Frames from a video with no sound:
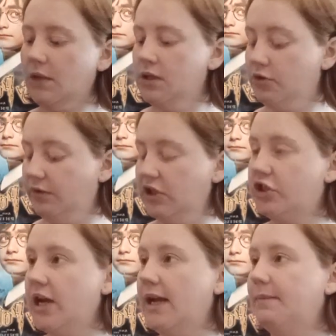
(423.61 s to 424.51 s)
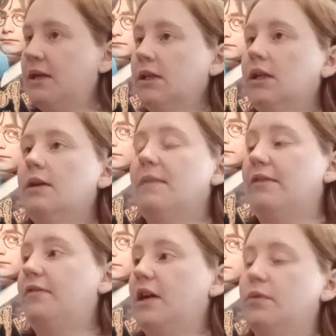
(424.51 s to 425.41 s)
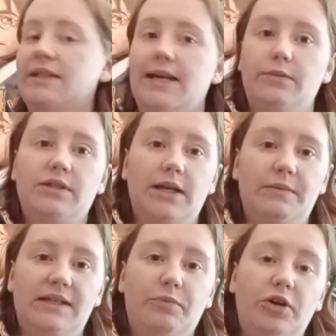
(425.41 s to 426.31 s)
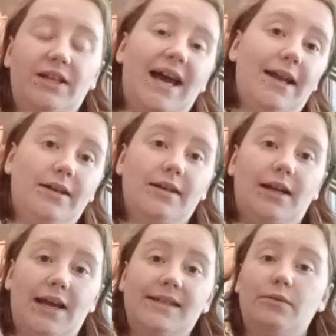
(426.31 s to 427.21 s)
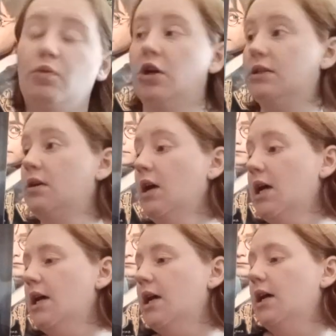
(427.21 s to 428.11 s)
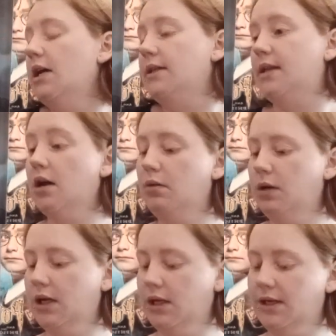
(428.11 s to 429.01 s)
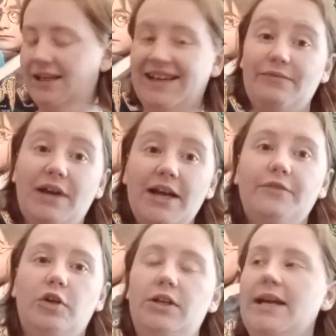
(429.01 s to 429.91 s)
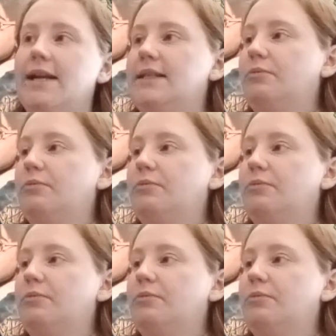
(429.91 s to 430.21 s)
It's a real shame. My fear was that it was going to be spoiled, and alas it was. So I've kind of already had it